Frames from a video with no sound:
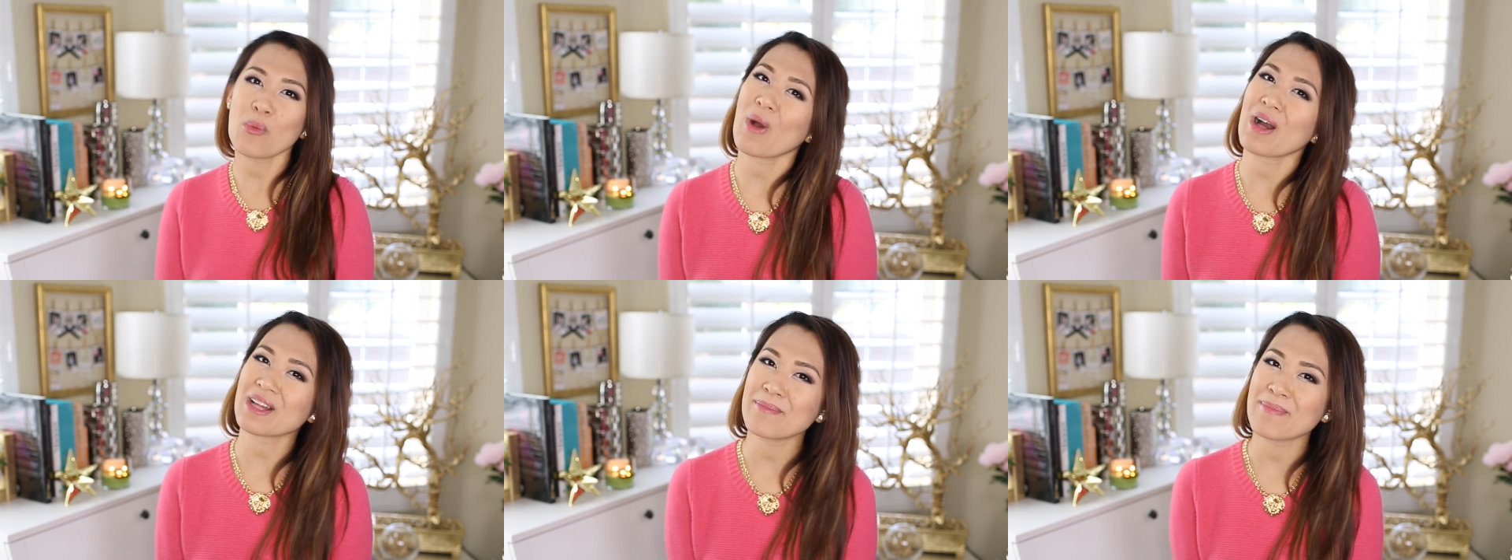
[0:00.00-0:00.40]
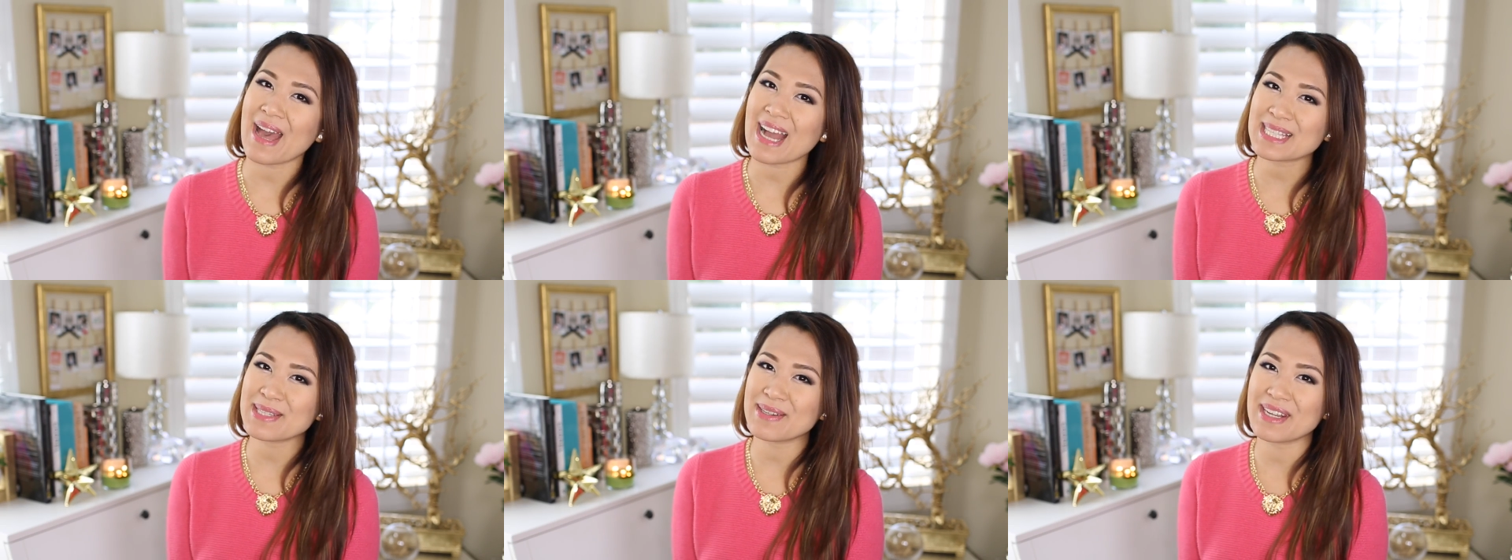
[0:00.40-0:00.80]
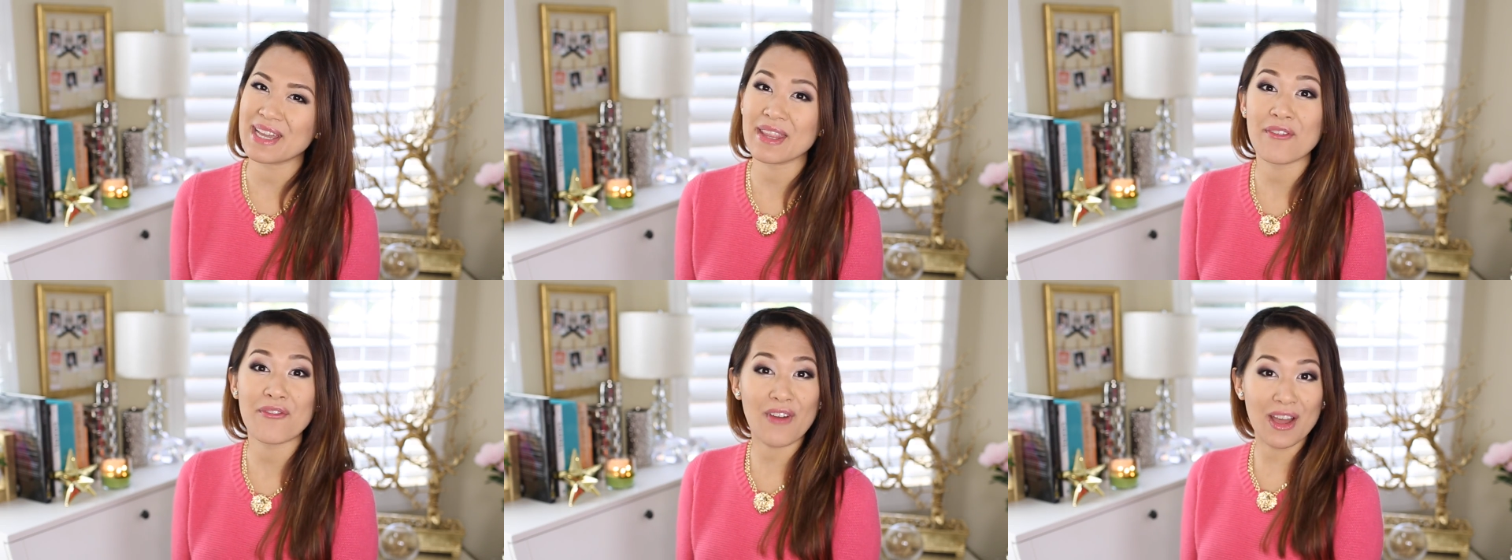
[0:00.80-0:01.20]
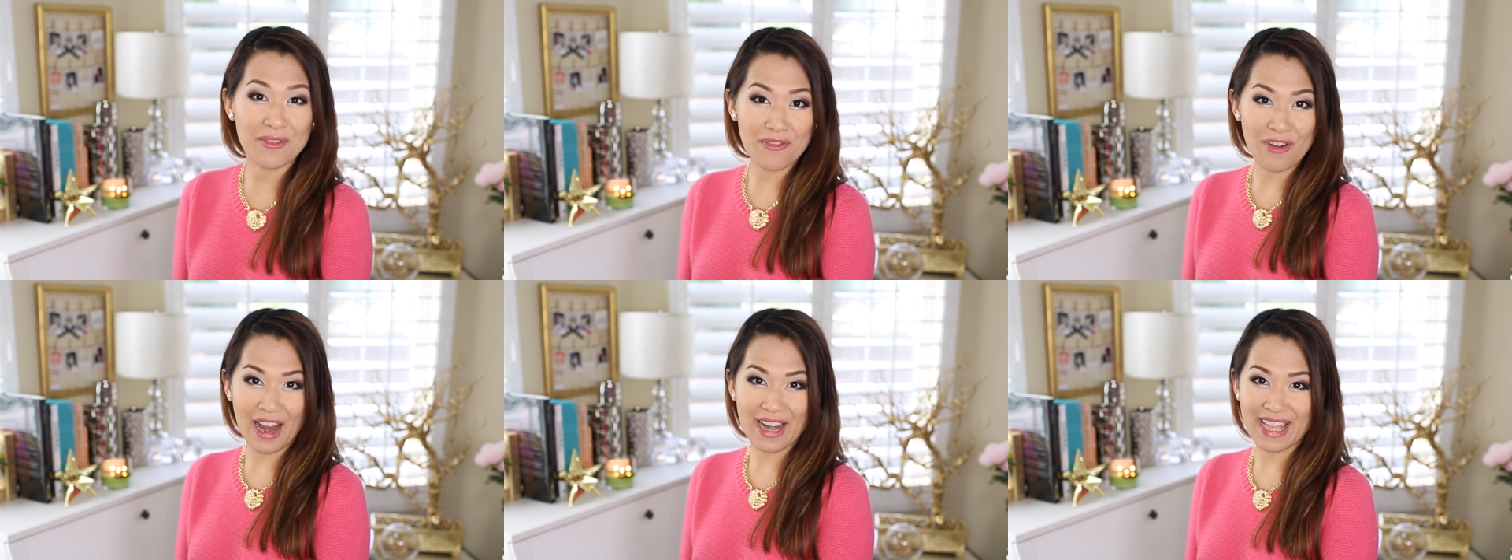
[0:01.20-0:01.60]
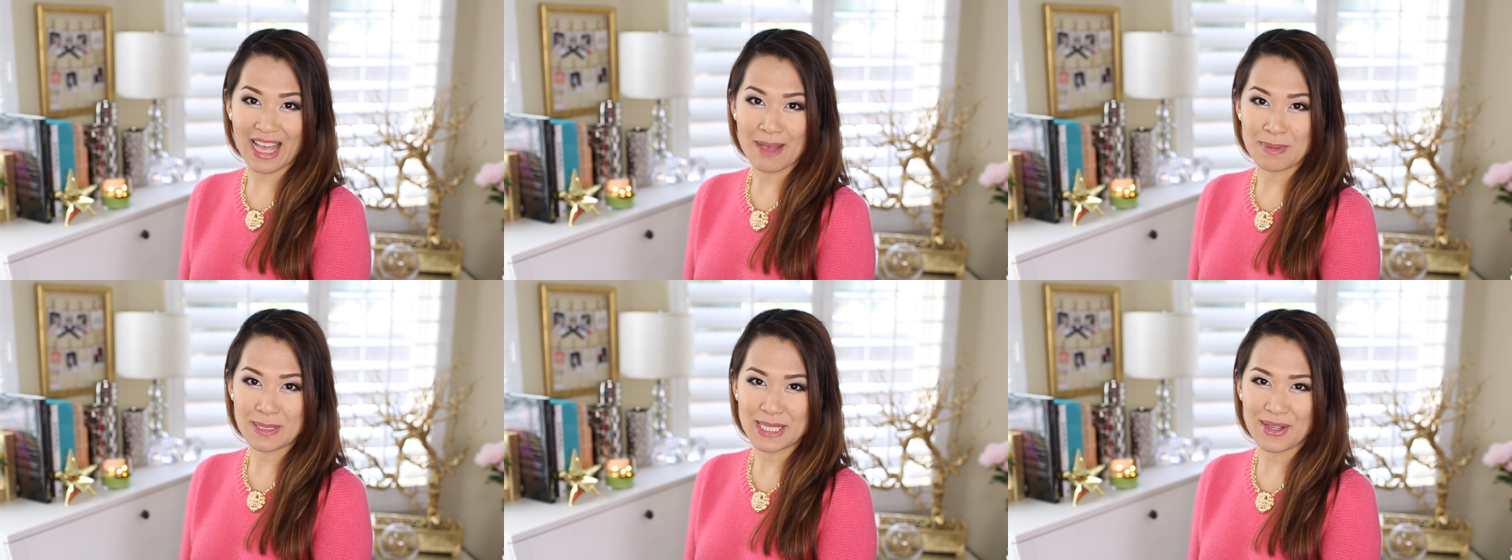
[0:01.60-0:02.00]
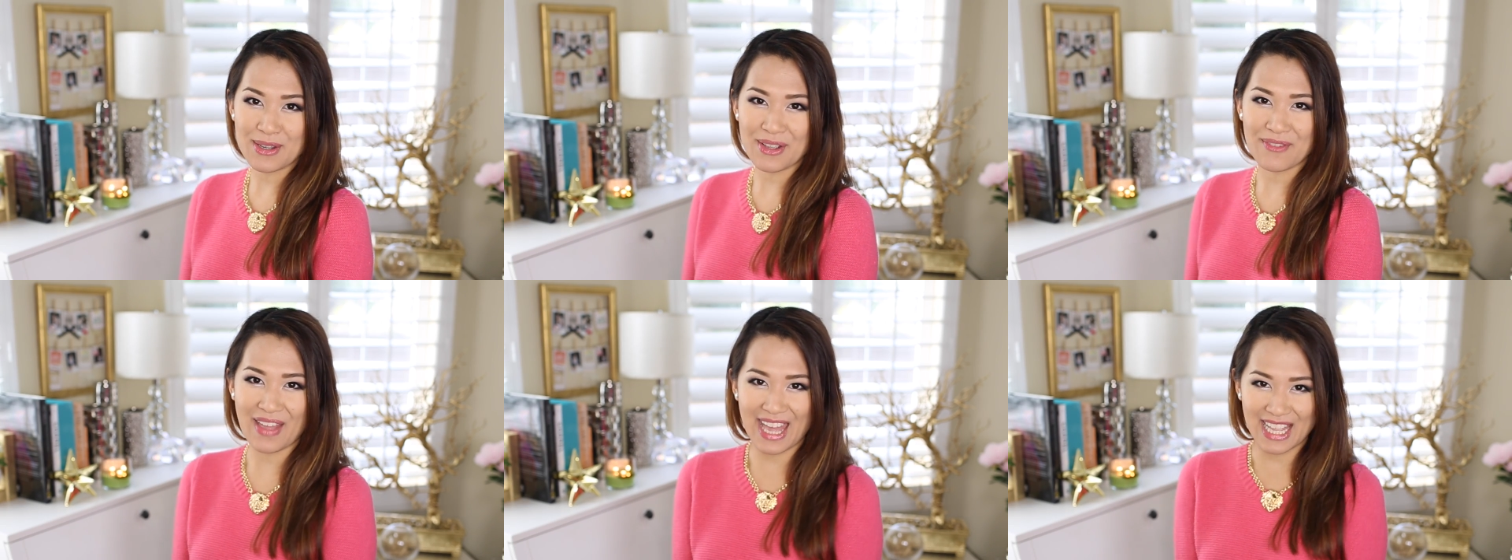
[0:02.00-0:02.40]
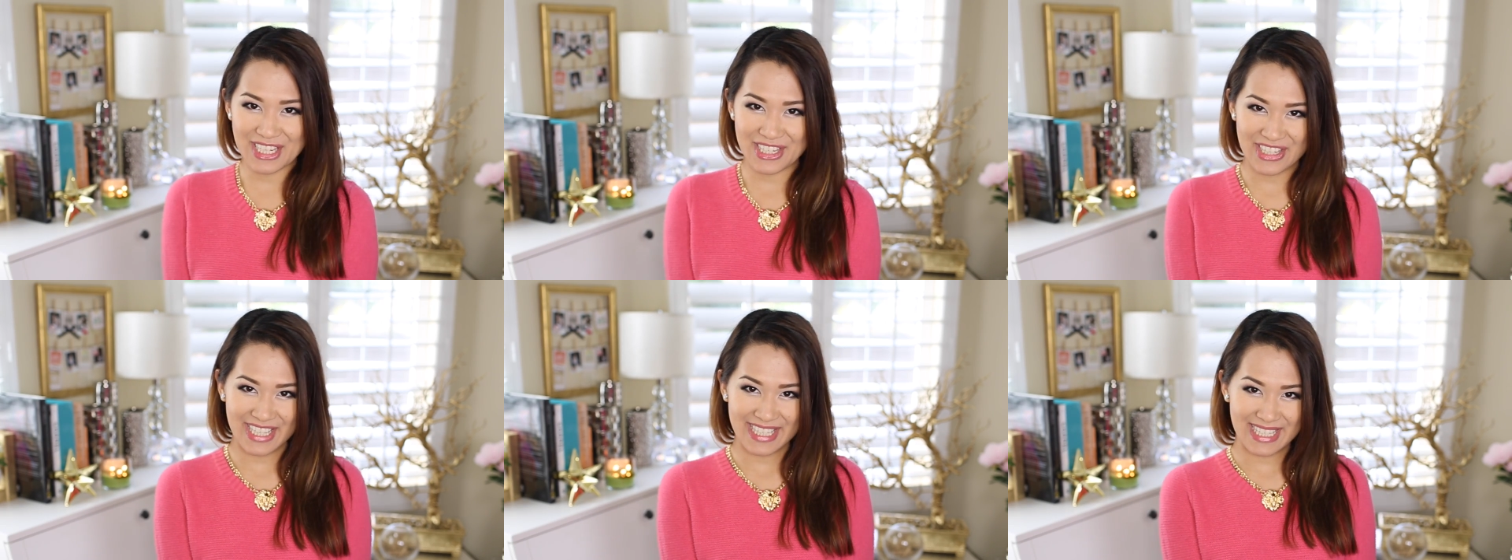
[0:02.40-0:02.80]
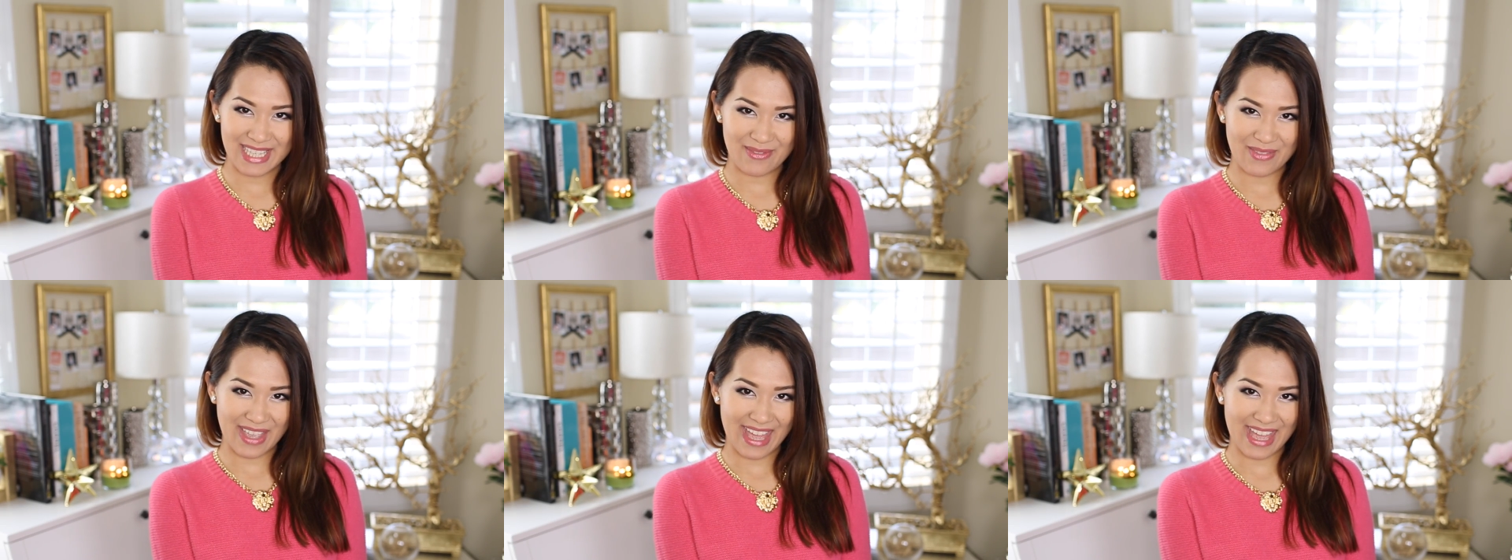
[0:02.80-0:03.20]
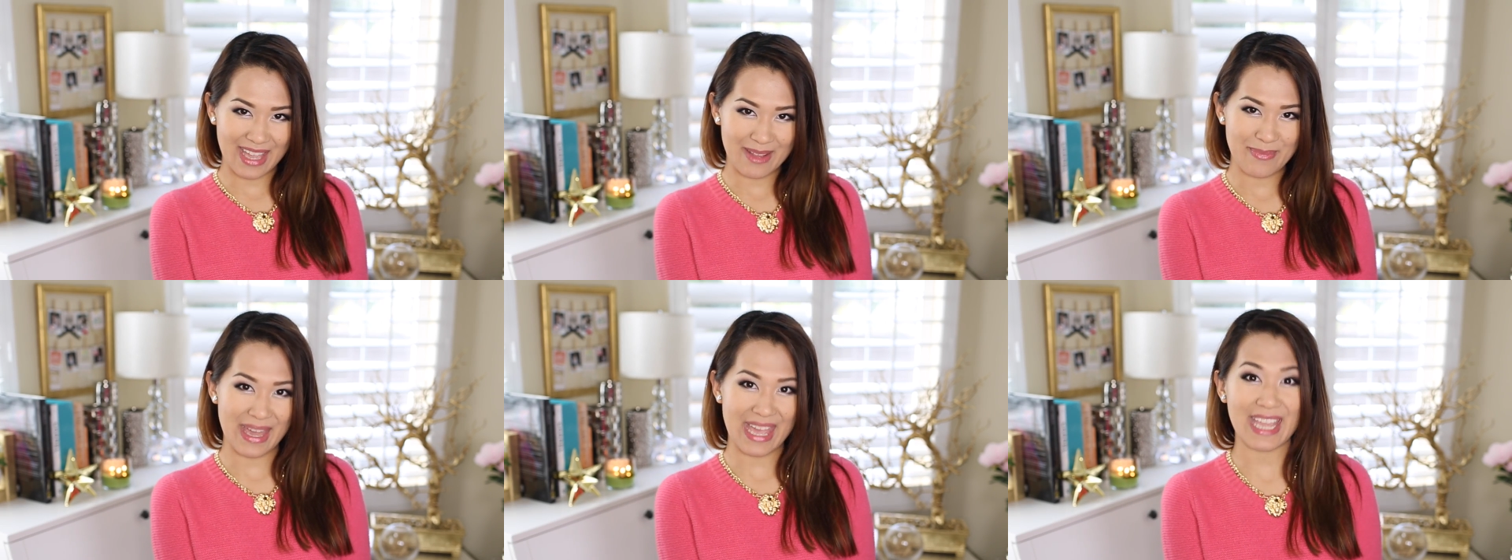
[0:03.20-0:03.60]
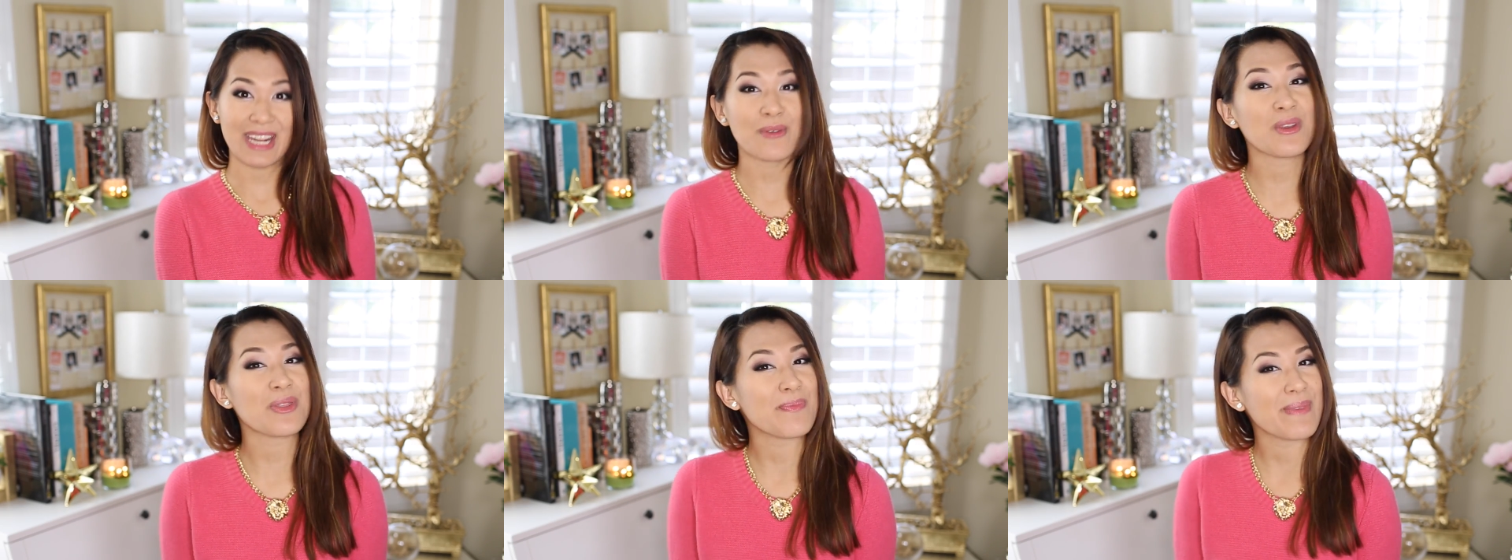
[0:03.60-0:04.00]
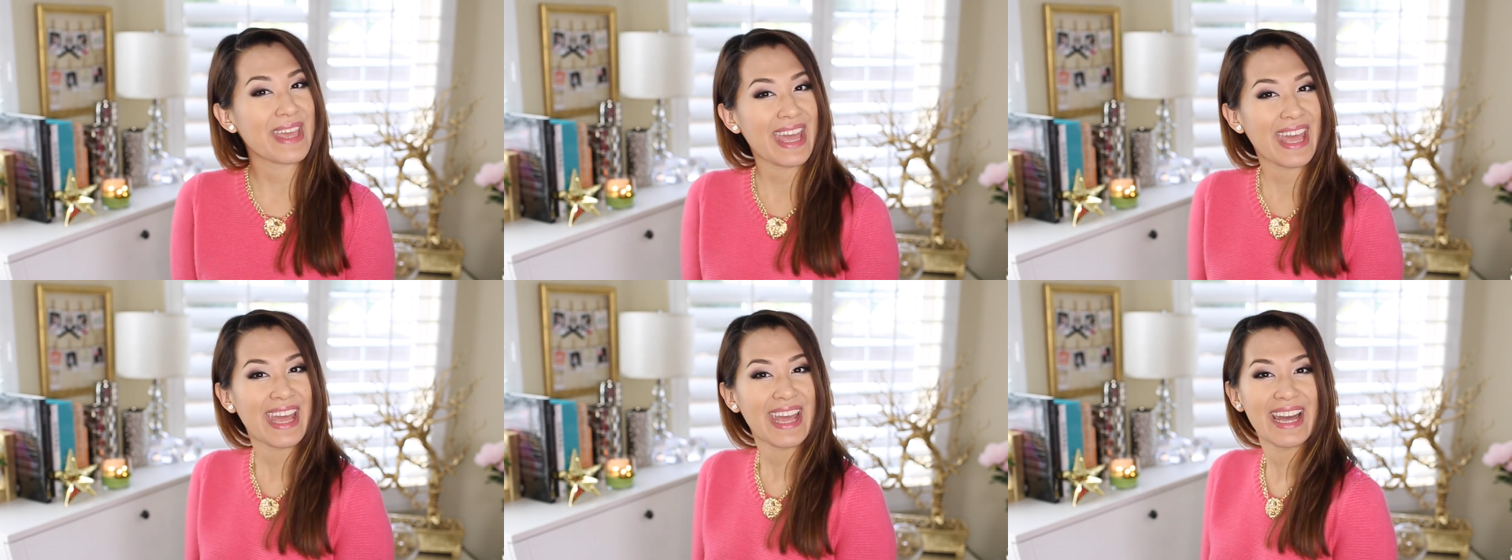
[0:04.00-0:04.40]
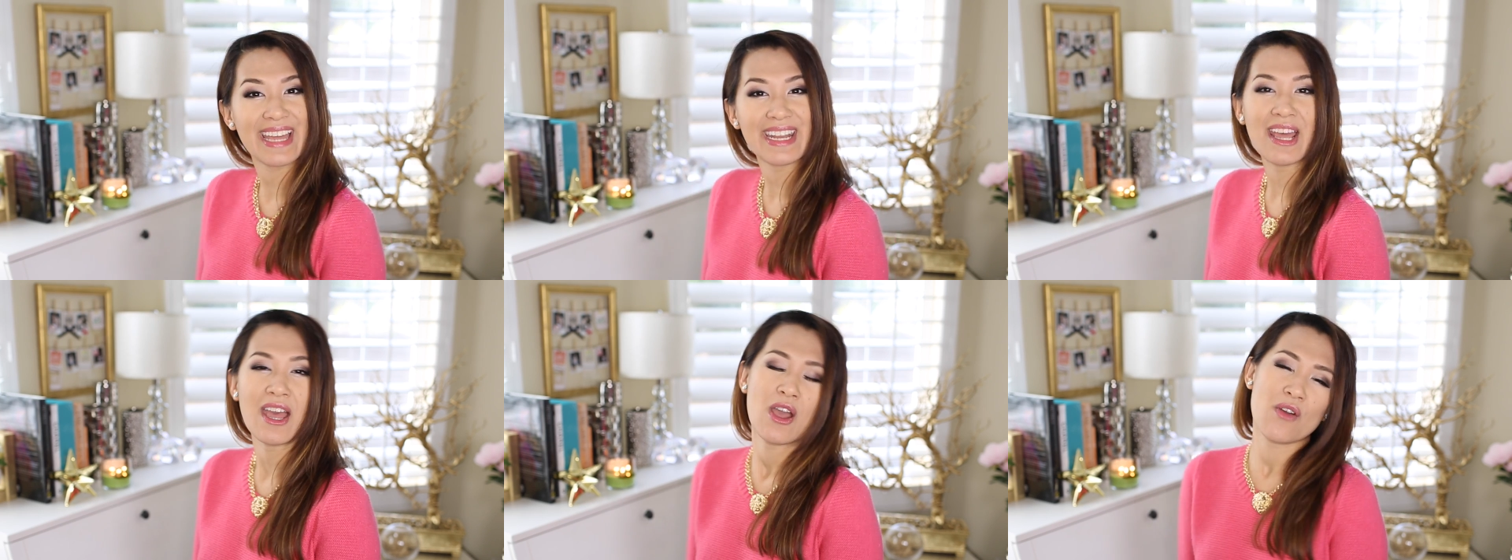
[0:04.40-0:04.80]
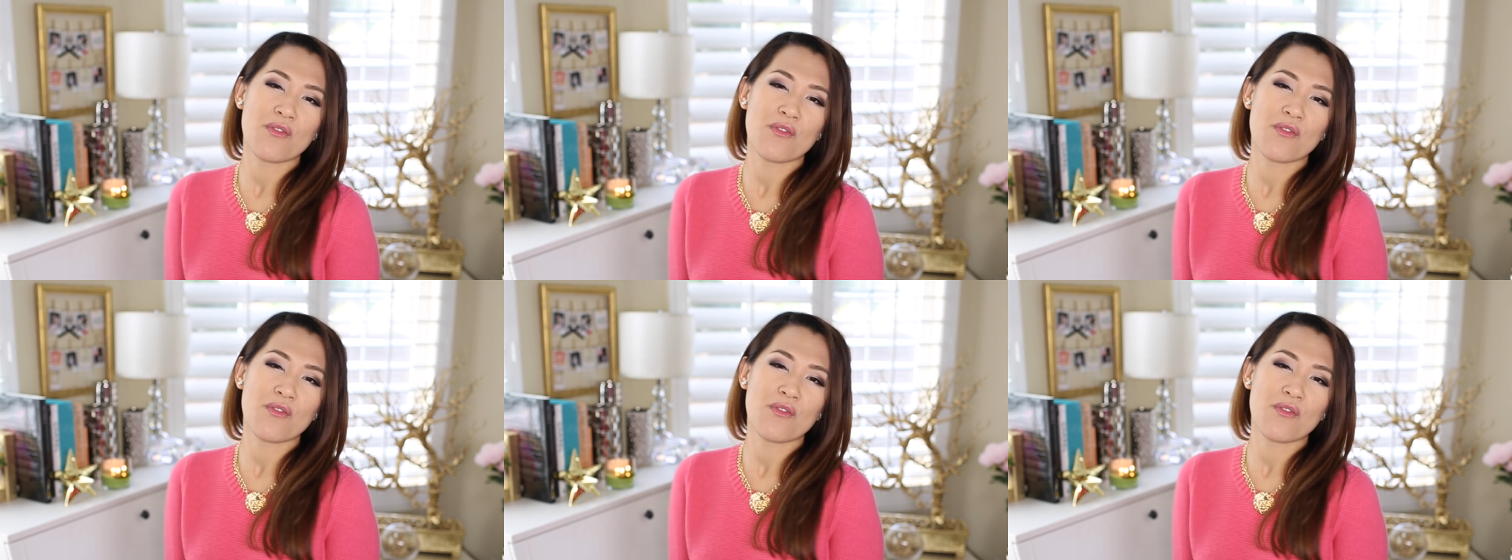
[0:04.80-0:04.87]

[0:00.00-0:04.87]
welcome back to another Fun Friday episode of HGTV Handmade with me, Ann.